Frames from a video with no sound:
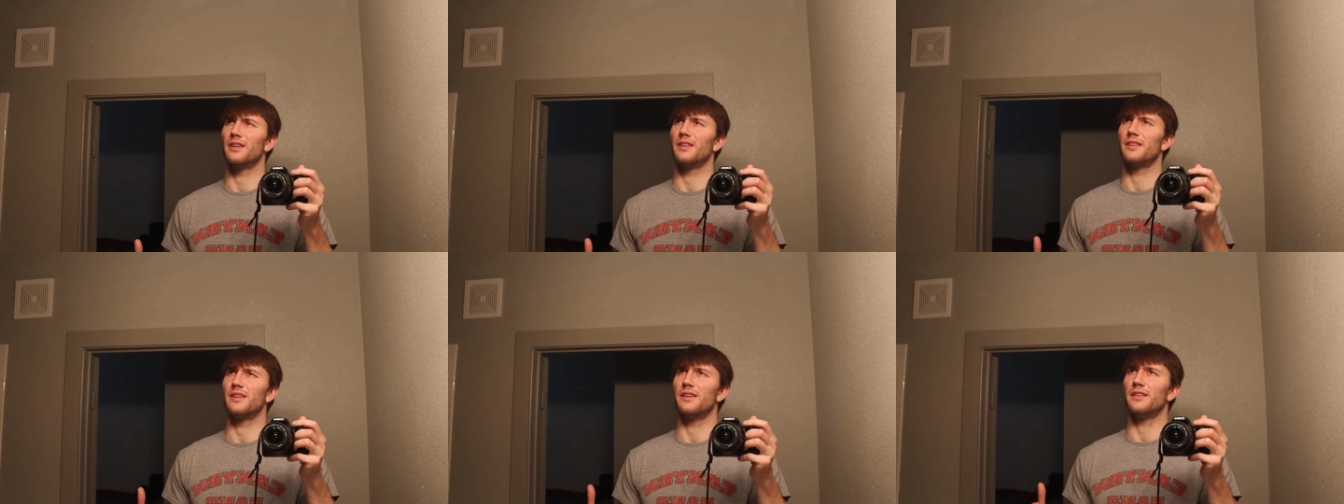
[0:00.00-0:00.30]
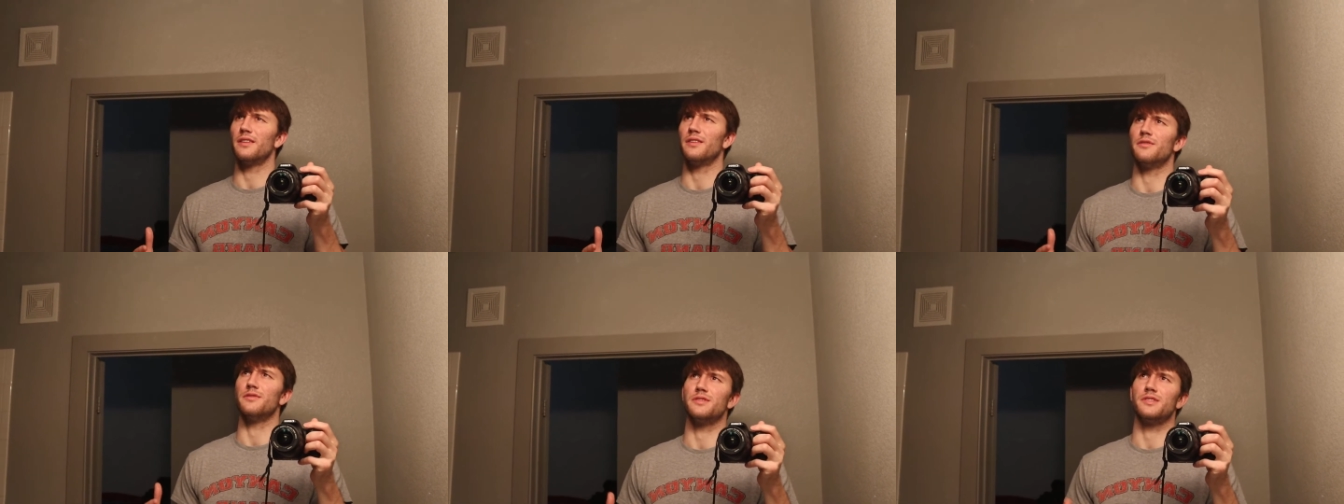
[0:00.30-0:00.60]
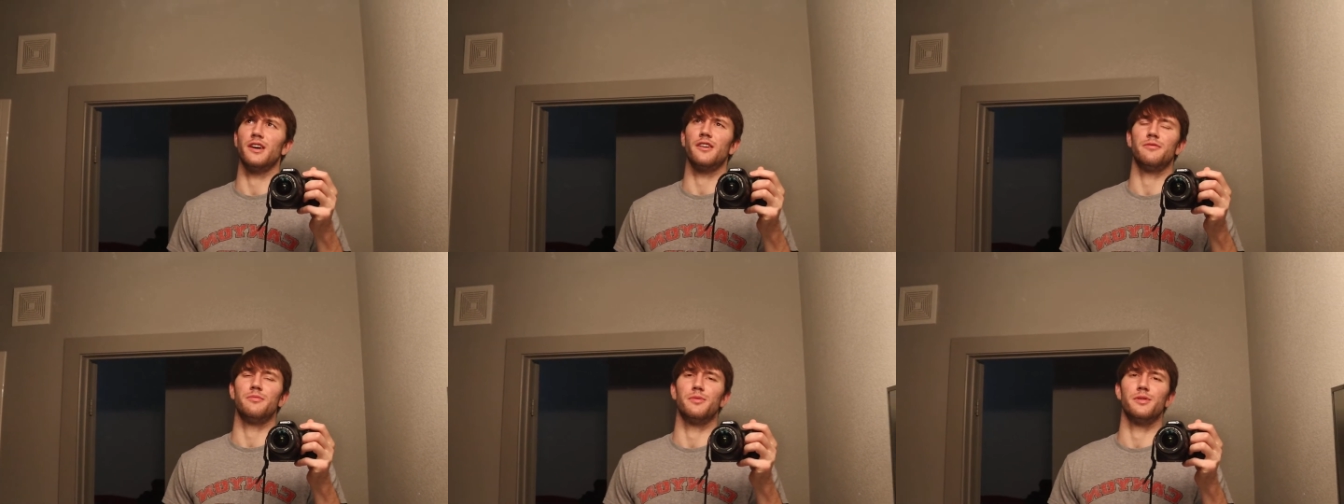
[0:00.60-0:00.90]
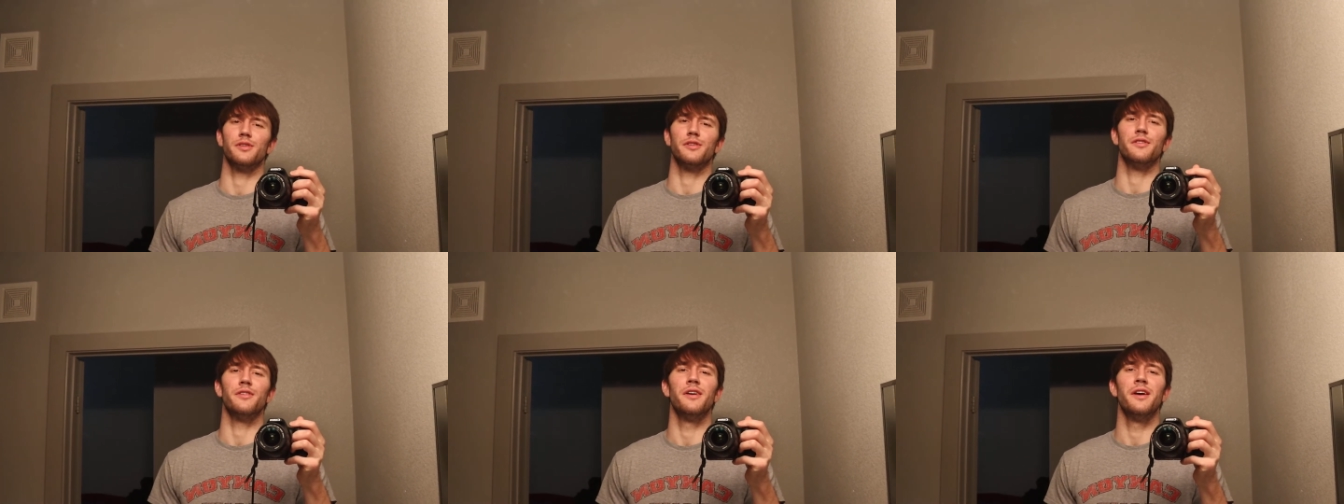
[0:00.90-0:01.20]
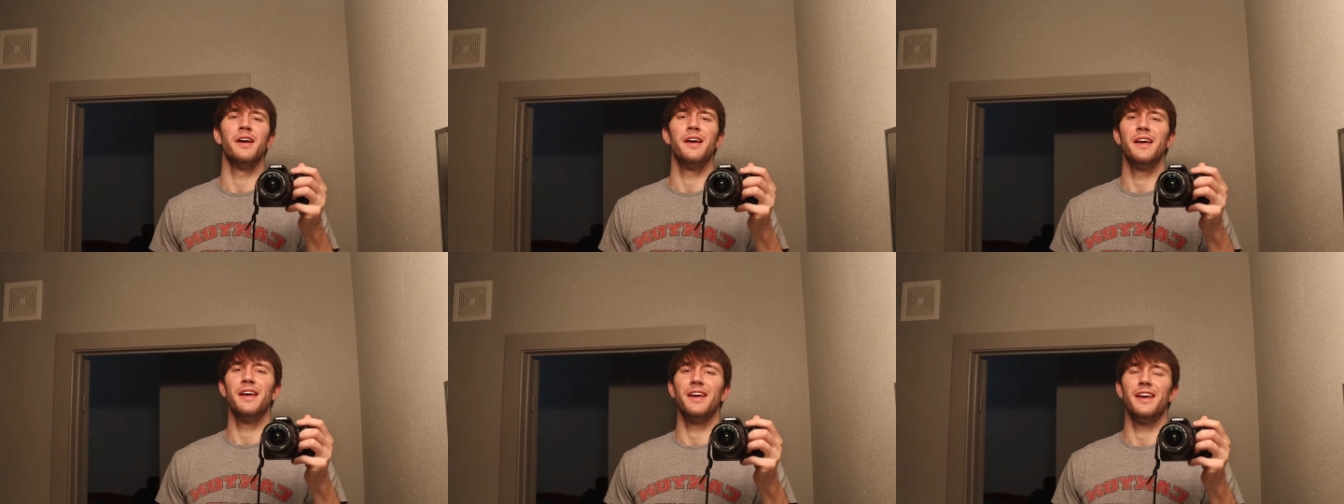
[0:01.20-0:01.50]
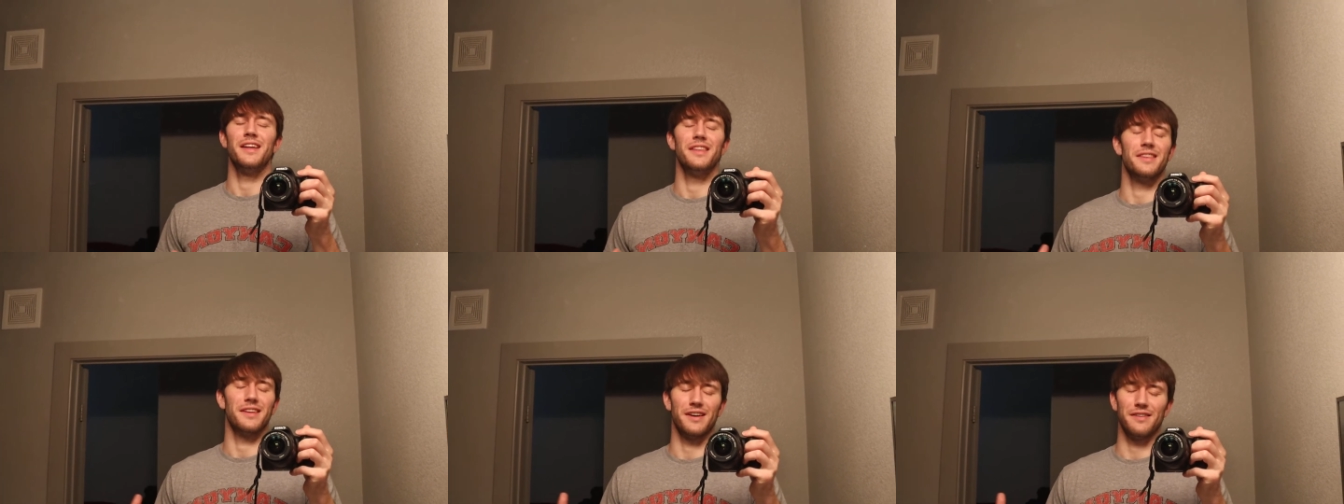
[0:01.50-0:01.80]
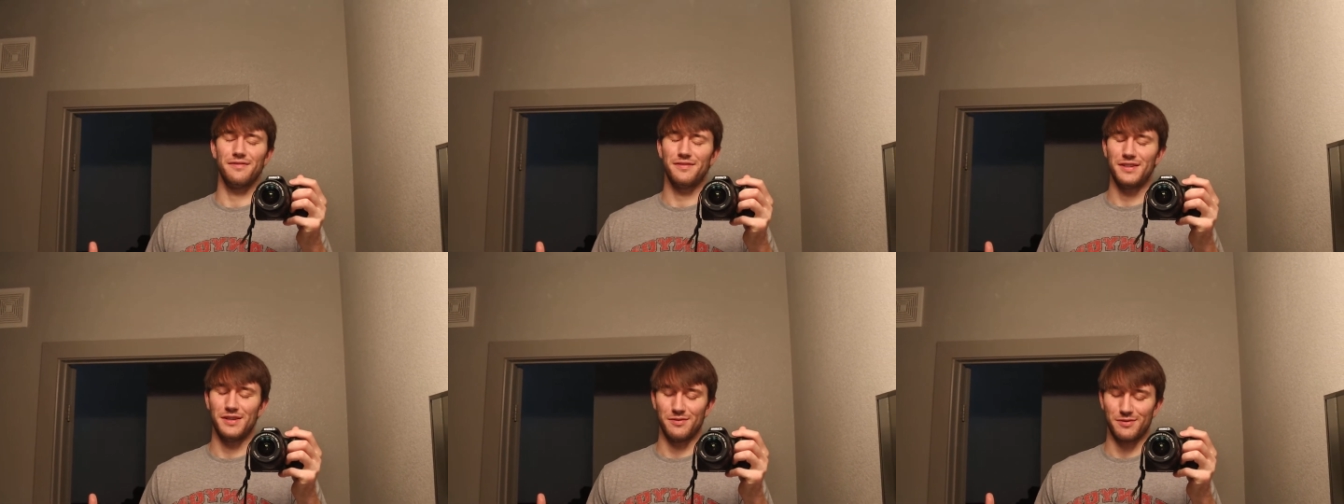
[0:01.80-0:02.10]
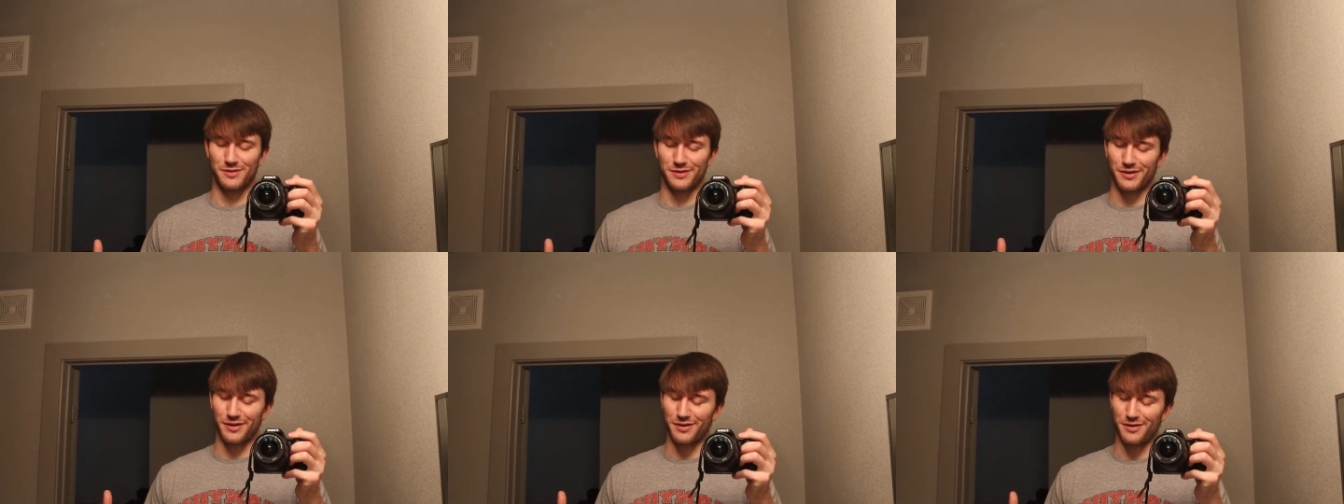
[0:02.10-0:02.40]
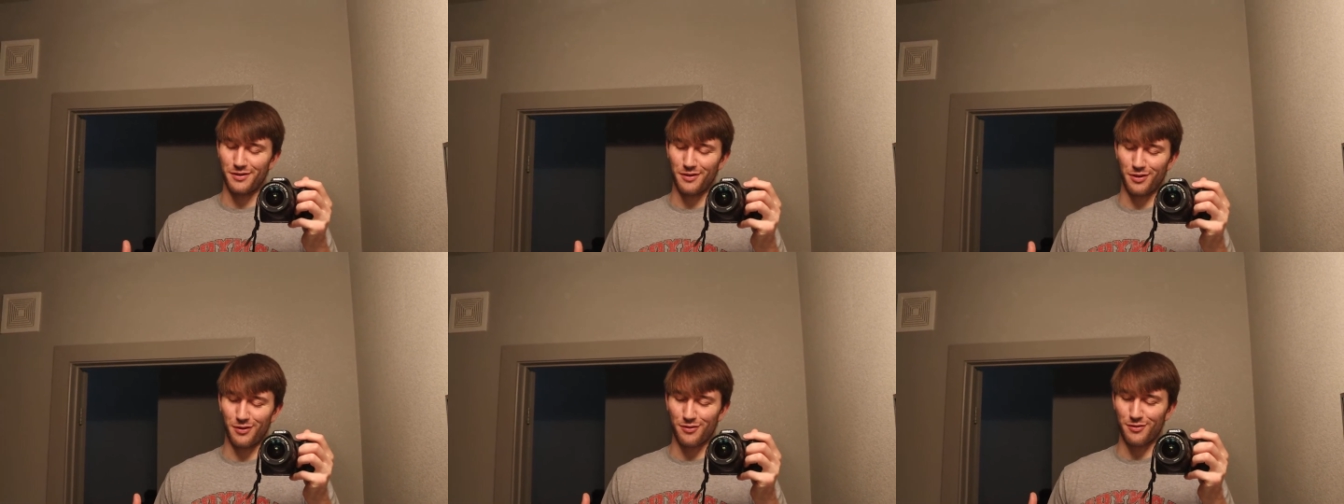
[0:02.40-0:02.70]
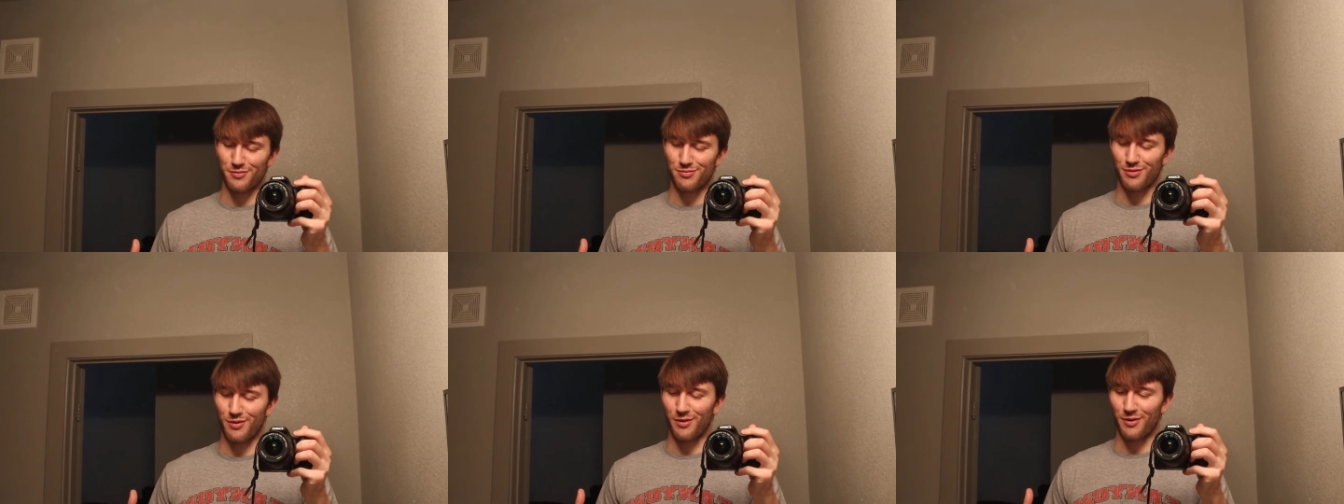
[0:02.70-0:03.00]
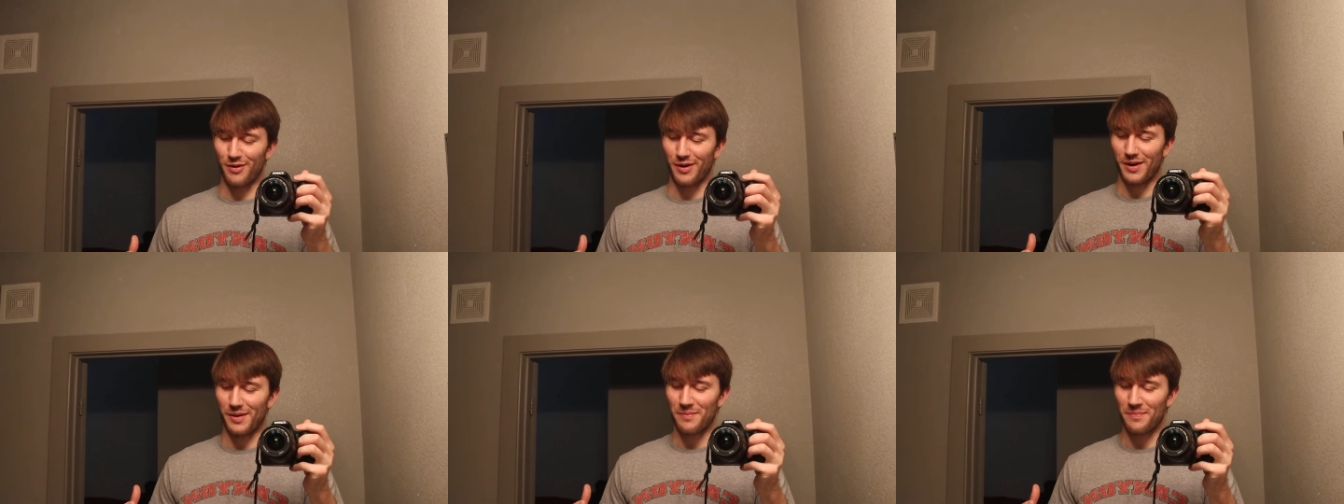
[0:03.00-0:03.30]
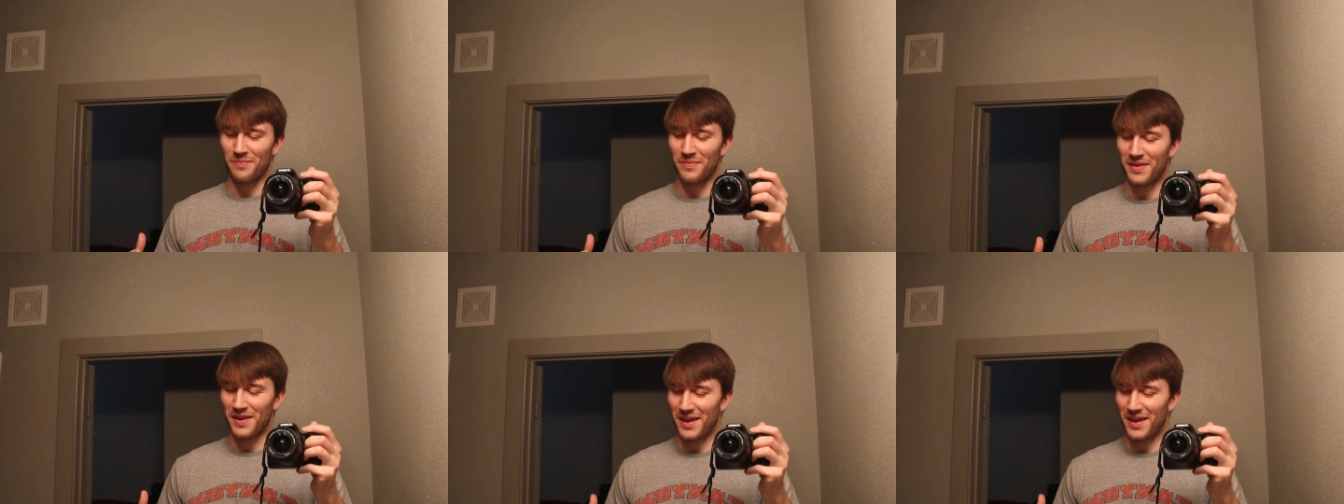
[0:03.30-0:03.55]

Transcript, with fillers: yeah, I think it was sophomore year in Life Team, which is our youth group program.